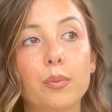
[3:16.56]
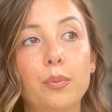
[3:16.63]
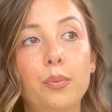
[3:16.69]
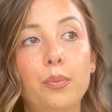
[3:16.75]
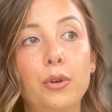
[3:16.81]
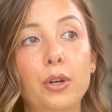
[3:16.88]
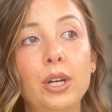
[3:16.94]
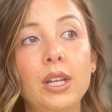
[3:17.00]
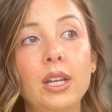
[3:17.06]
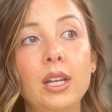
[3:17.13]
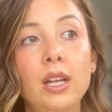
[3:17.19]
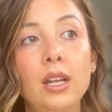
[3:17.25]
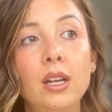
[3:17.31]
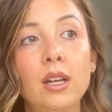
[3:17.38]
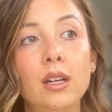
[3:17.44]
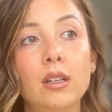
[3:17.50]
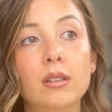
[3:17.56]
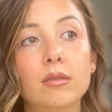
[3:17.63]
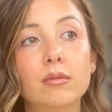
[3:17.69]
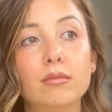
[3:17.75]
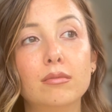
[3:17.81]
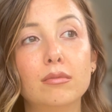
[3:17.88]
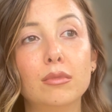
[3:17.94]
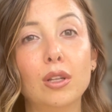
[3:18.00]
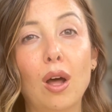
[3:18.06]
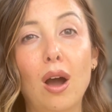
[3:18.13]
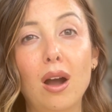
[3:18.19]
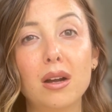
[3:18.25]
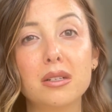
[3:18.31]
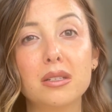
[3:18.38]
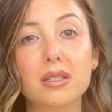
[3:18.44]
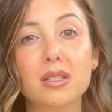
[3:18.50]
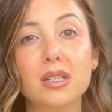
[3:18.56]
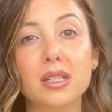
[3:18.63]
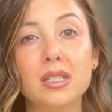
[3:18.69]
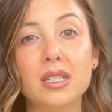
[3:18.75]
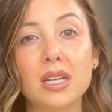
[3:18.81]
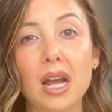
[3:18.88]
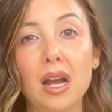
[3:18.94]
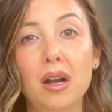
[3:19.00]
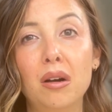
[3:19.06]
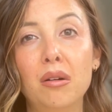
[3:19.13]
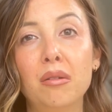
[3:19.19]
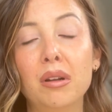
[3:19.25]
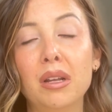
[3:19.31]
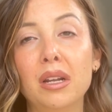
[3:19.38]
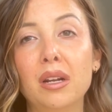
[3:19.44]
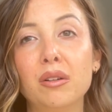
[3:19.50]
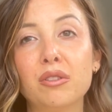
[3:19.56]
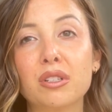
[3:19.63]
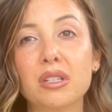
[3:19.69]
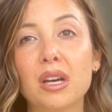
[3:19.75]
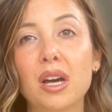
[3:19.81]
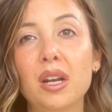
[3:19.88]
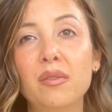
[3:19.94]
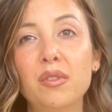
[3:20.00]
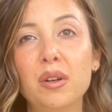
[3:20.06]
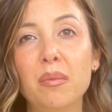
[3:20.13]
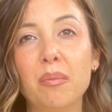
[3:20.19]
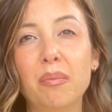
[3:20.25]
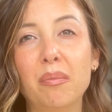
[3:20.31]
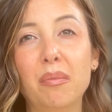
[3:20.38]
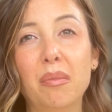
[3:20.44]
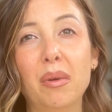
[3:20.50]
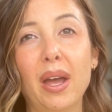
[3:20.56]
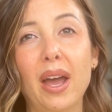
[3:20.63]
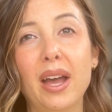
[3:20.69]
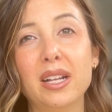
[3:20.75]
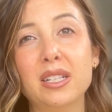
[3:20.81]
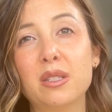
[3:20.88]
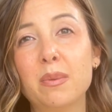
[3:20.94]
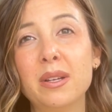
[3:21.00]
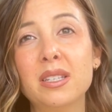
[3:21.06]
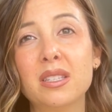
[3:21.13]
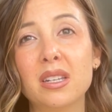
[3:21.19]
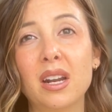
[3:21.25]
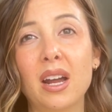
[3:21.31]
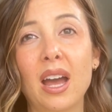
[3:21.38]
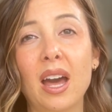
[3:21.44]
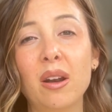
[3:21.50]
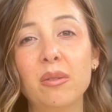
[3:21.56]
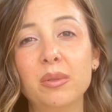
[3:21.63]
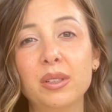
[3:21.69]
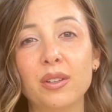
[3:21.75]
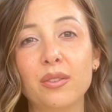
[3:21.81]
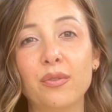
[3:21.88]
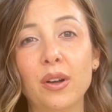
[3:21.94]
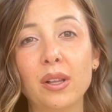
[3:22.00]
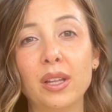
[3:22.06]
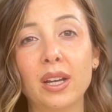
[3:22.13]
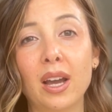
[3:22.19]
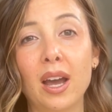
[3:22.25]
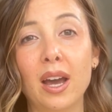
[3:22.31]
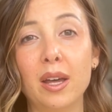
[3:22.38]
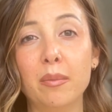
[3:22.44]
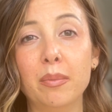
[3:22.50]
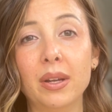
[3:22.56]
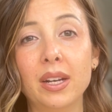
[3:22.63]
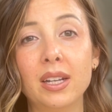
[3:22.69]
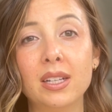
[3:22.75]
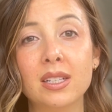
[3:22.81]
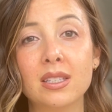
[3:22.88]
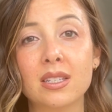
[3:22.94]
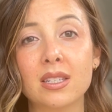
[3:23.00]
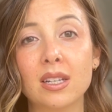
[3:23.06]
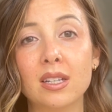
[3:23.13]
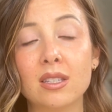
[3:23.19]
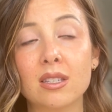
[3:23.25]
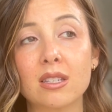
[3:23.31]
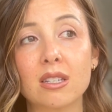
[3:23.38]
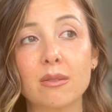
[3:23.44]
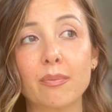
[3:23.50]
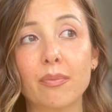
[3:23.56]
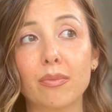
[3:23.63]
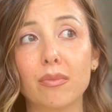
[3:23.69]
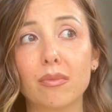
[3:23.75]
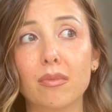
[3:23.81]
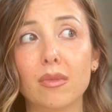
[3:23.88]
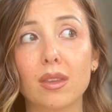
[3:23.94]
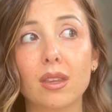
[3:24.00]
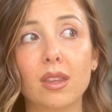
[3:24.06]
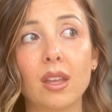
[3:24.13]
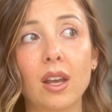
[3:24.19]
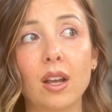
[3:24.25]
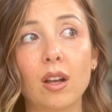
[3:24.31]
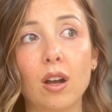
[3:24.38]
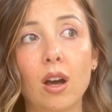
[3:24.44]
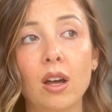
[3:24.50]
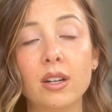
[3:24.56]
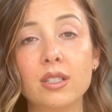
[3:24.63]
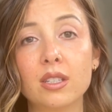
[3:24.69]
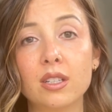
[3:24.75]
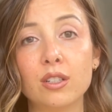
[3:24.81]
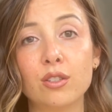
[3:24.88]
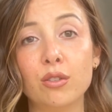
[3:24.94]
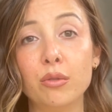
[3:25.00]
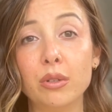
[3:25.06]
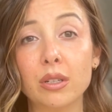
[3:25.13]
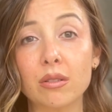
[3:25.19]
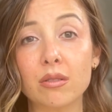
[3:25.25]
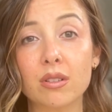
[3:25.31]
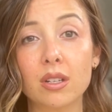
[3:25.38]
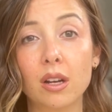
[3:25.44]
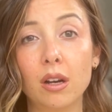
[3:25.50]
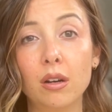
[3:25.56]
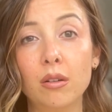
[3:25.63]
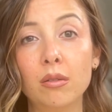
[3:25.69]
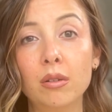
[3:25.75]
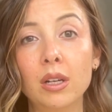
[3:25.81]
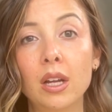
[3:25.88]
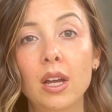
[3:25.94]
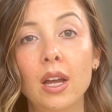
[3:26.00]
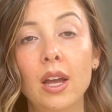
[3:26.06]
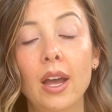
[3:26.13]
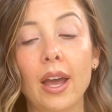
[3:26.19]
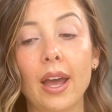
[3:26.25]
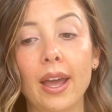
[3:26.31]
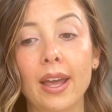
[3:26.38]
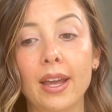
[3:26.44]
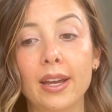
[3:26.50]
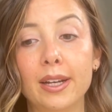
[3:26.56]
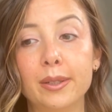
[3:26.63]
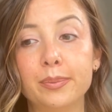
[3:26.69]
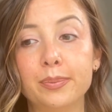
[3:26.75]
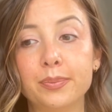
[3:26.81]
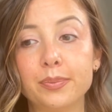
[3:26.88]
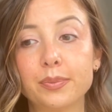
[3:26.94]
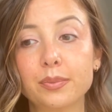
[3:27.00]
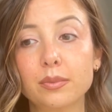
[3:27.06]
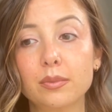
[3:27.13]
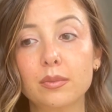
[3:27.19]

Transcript: pretty lost and down, and just kind of in a headspace that I hadn't really felt like I had been in since honestly 2 years ago. And